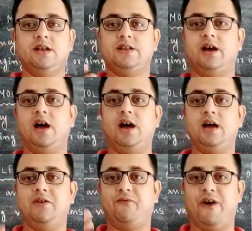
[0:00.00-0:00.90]

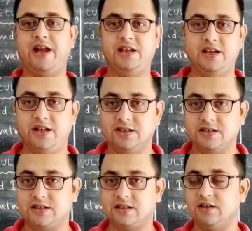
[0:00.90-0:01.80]
the
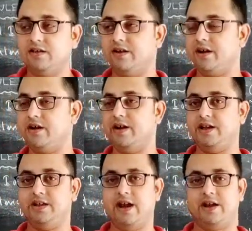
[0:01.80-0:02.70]
findings
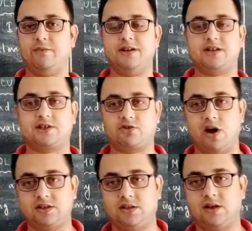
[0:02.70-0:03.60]
regarding the atomic
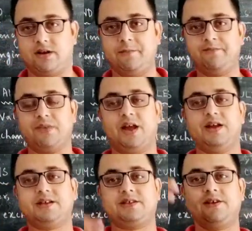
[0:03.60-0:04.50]
structure,
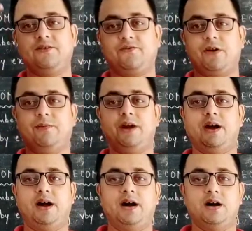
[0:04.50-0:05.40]
as from
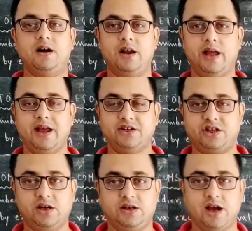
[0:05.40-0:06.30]
the early
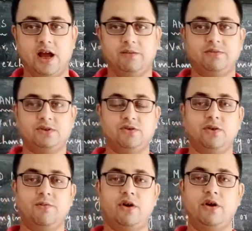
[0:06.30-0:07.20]
ancient times to
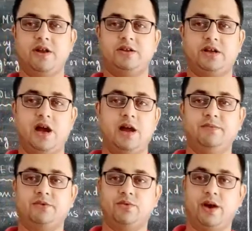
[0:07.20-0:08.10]
the modern
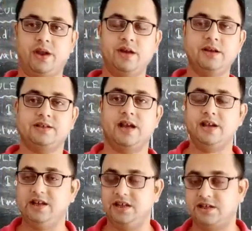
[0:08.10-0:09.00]
times where
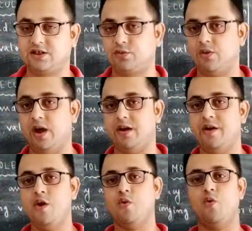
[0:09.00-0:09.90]
scientists
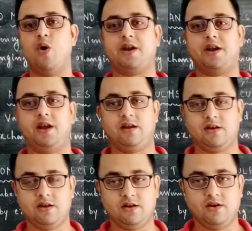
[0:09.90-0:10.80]
were
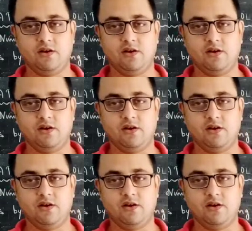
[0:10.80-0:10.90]
working,